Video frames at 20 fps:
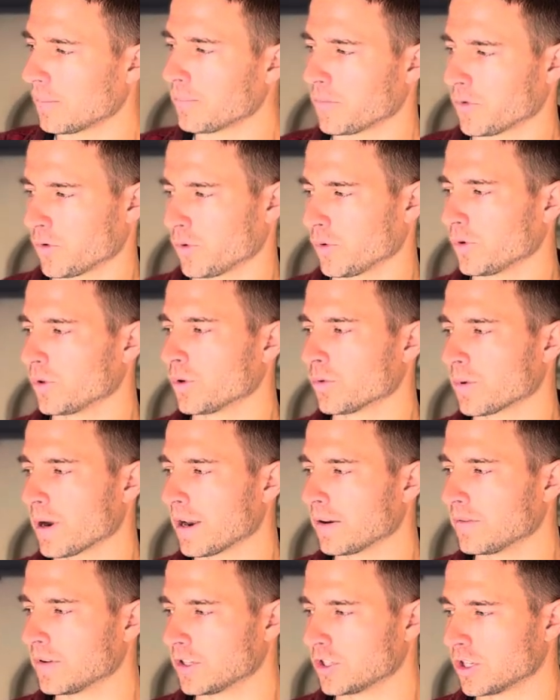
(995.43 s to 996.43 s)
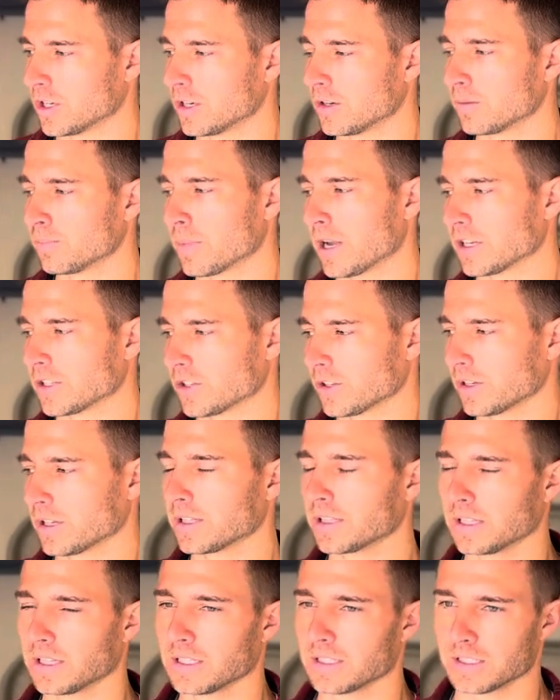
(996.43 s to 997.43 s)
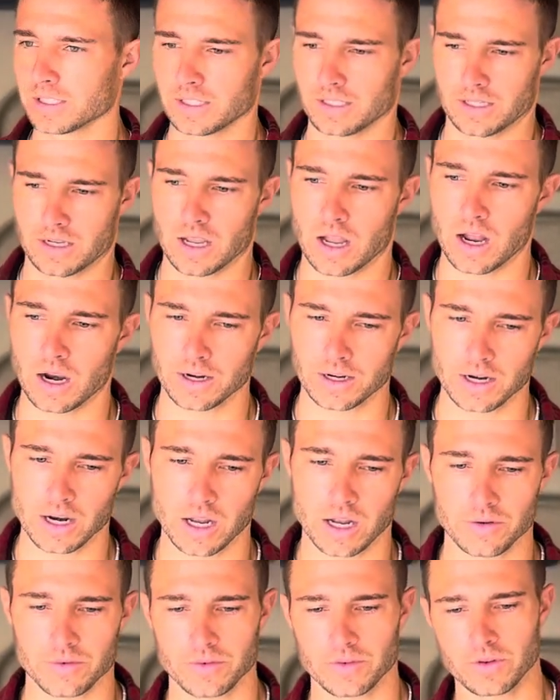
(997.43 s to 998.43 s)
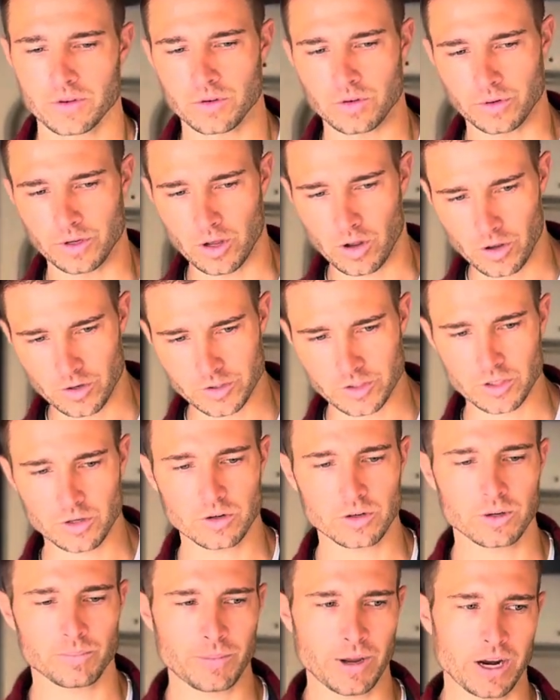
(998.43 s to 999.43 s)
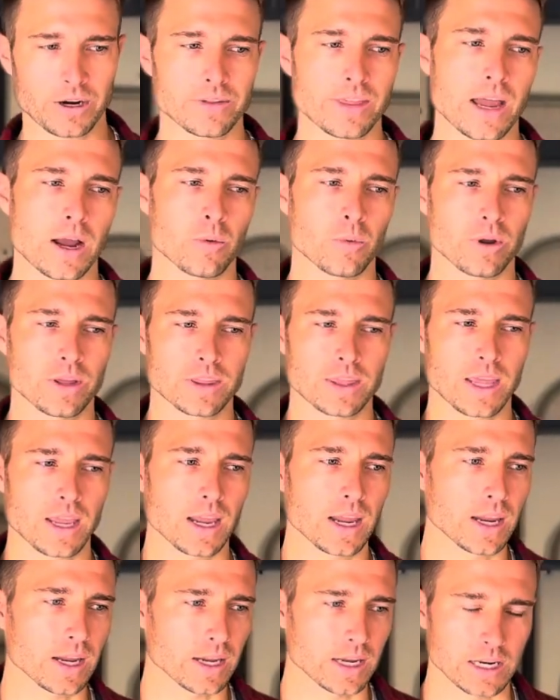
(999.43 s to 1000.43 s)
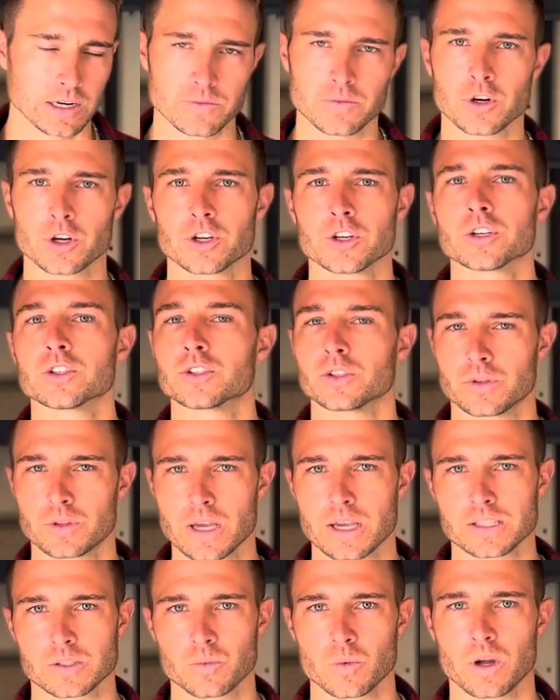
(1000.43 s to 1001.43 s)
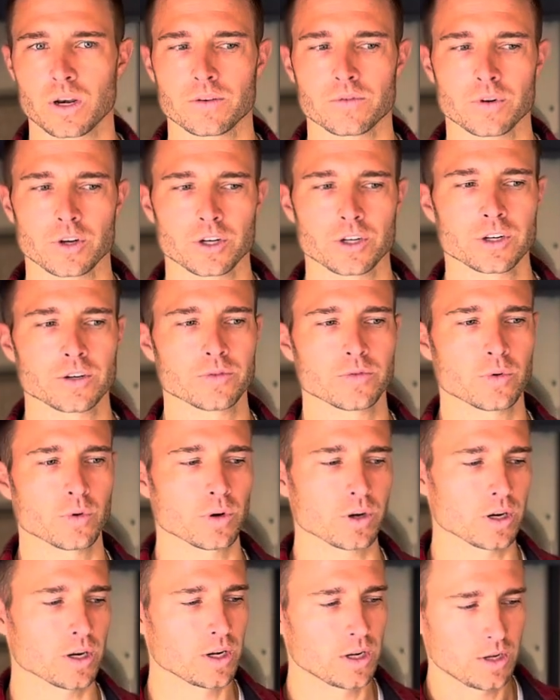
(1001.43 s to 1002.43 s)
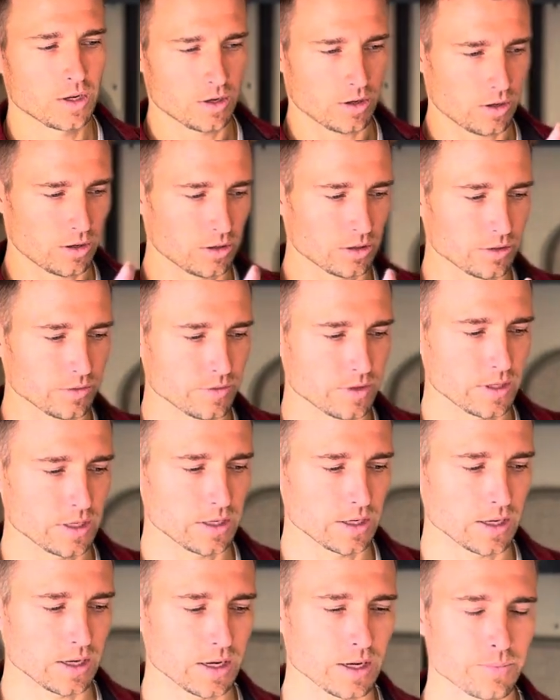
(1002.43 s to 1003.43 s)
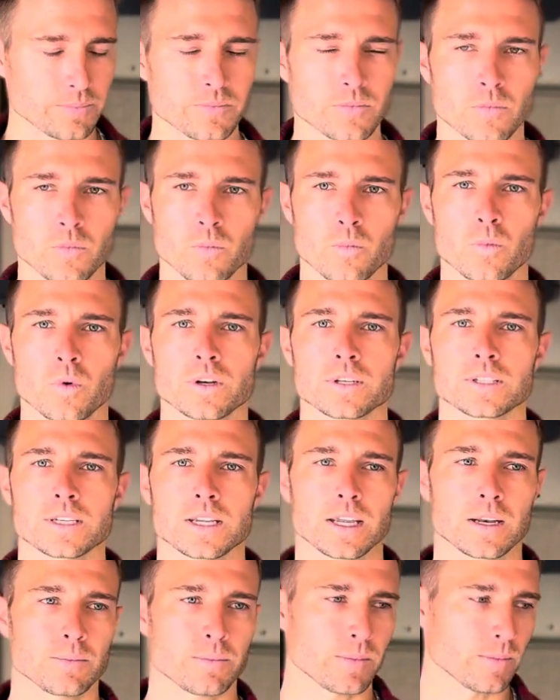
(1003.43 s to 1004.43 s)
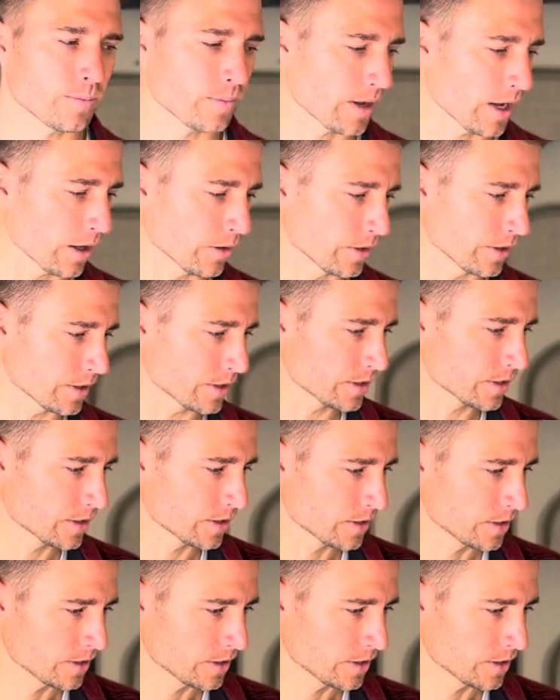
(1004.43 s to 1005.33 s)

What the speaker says: through the Red Vision by turning things on and off. We also pair that with a inverter, 2000 watt inverter for all of the 110 outlets.